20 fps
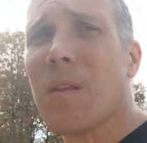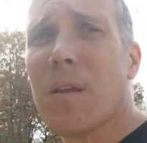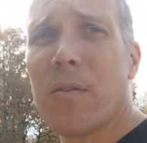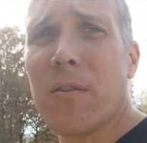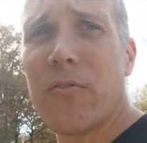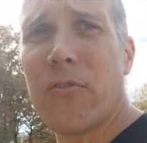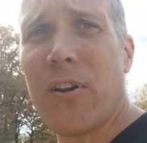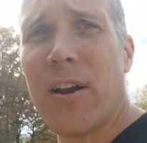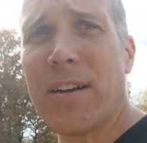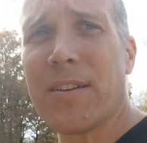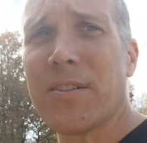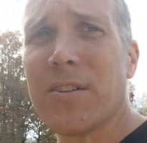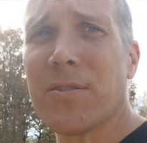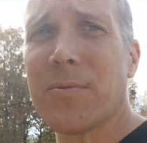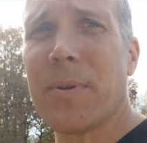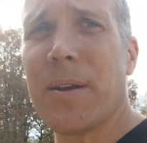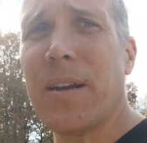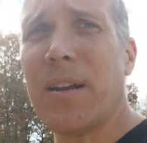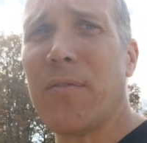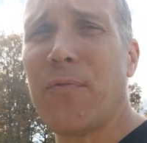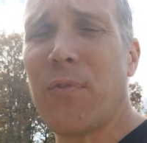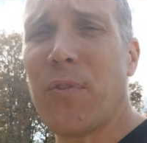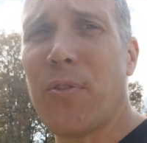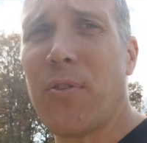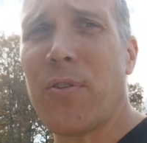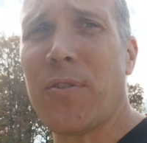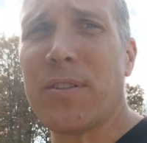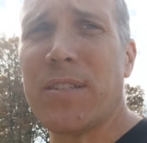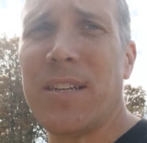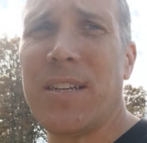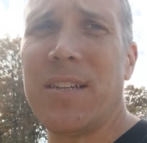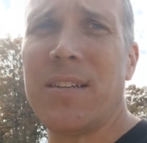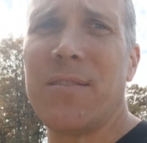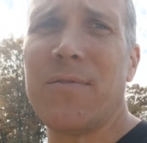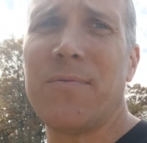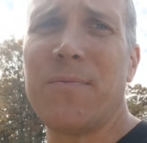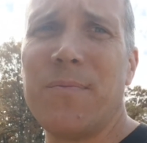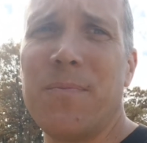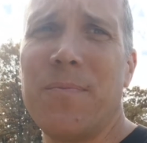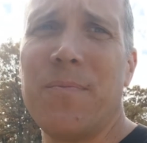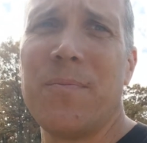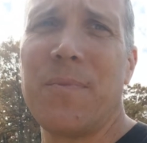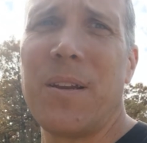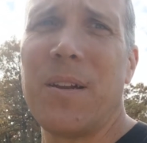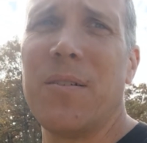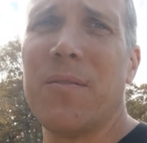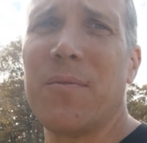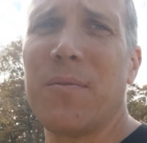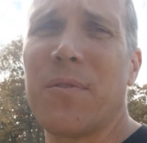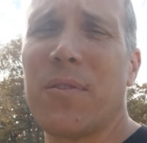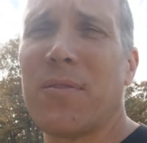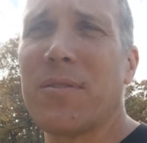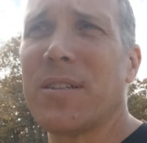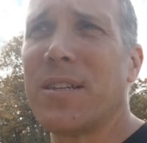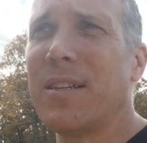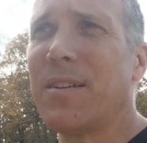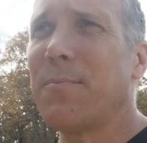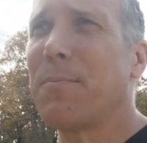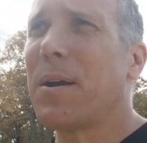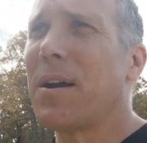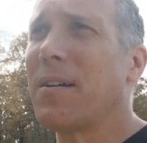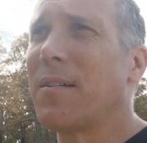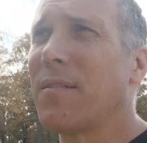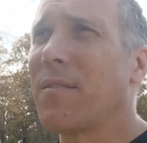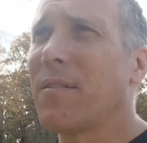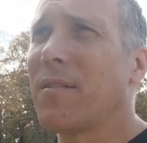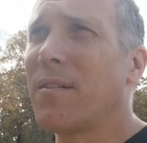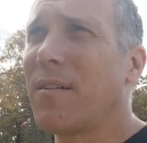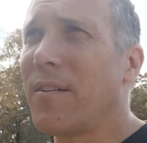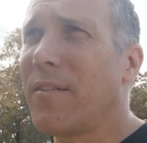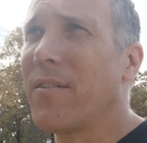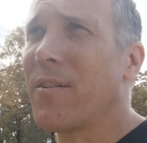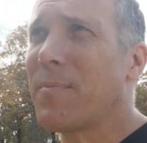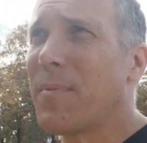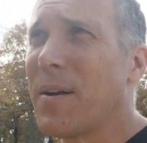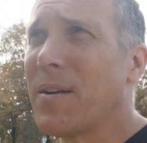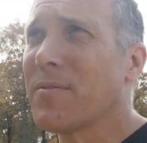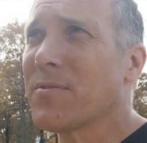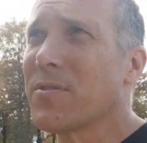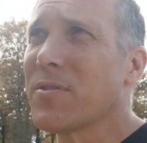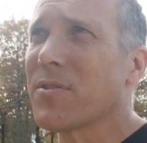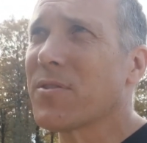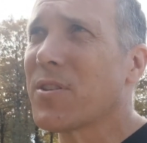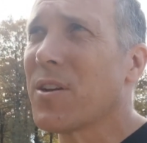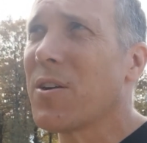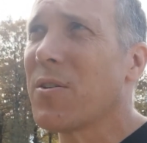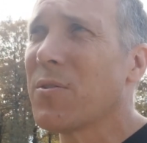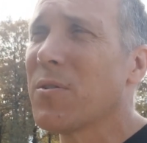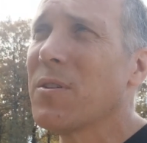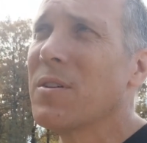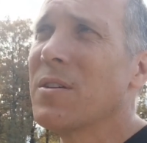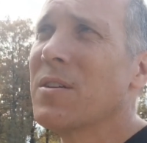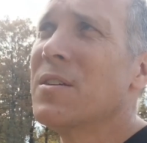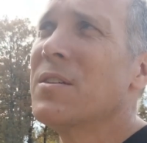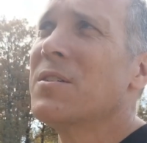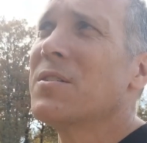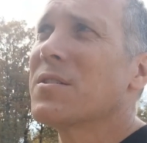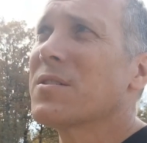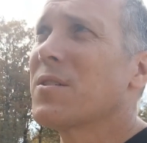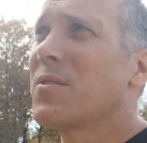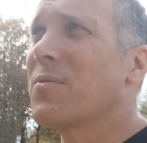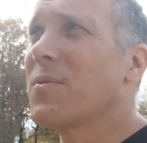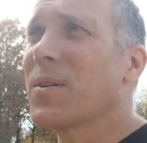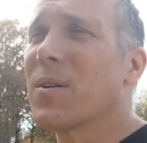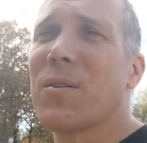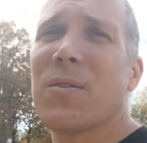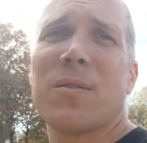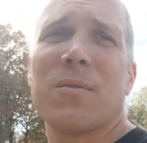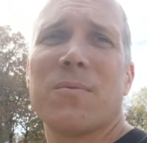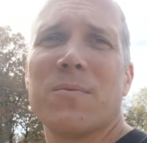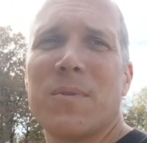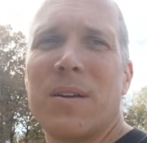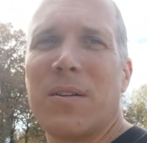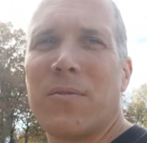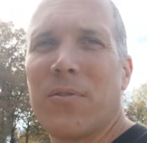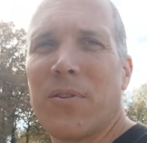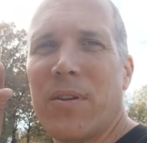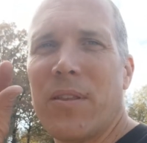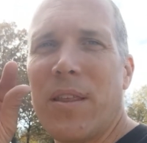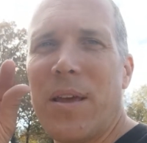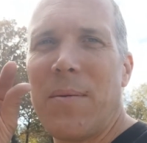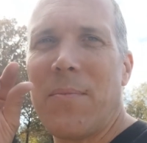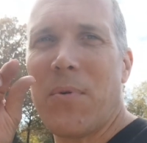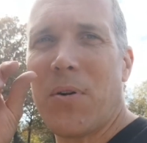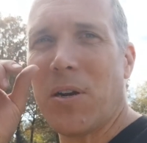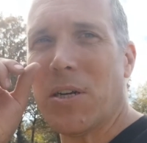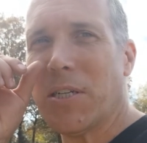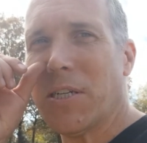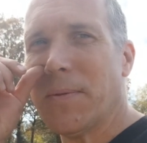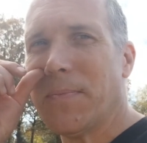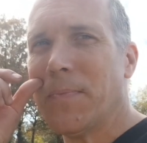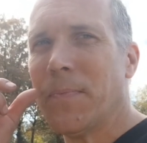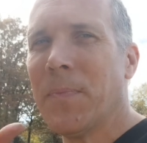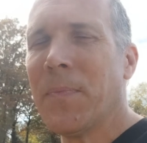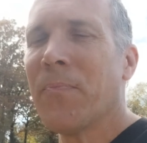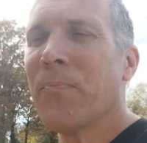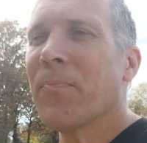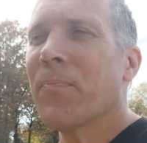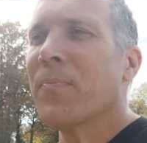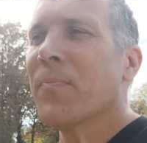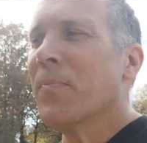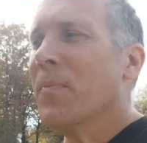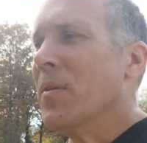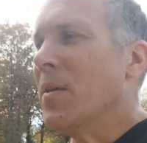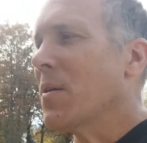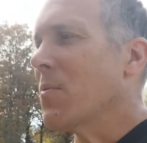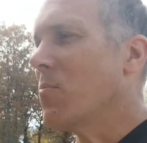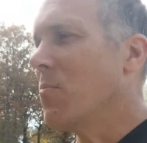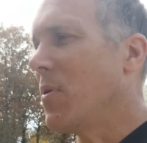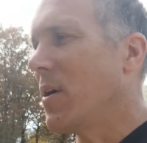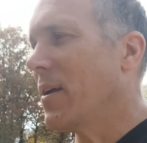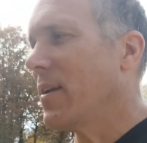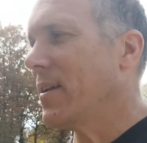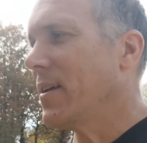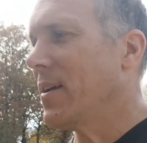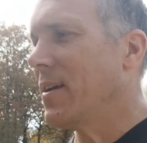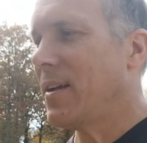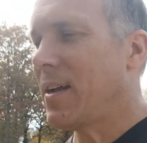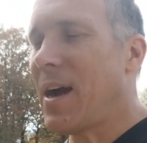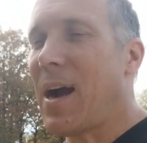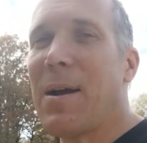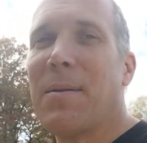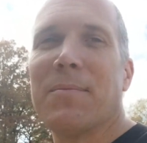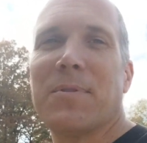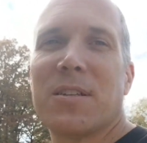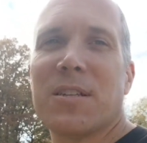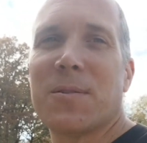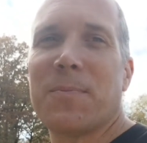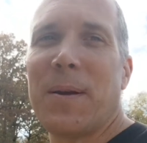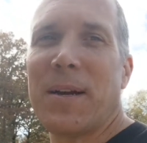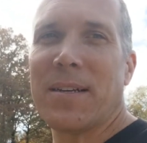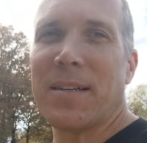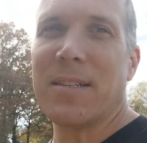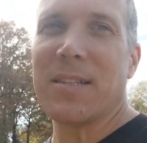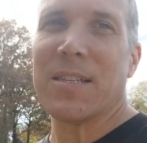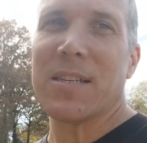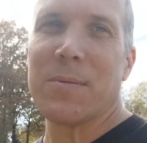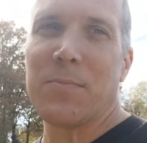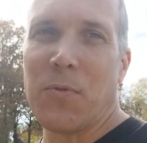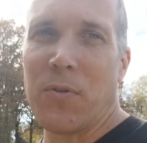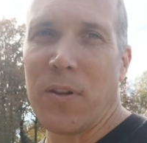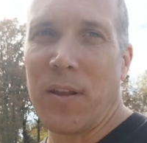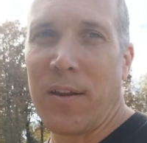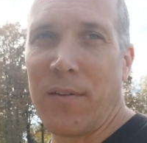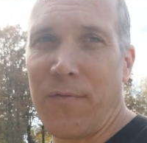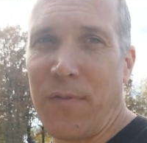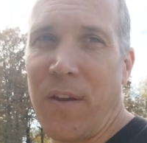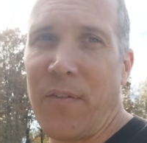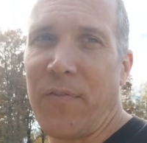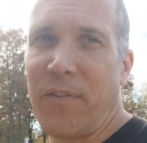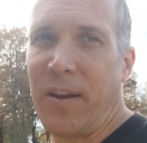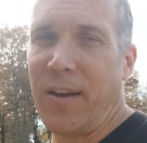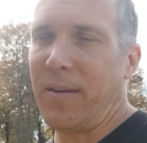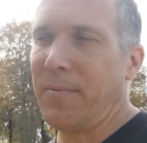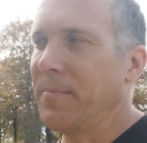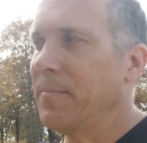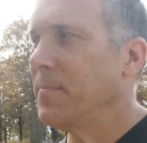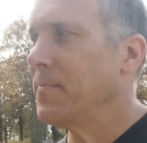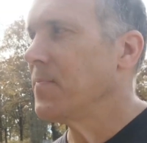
The tractor is rated for 13 to, you know, 1,300 pounds or so. So we were we were in that margin, but I'm suspecting this is more like 15.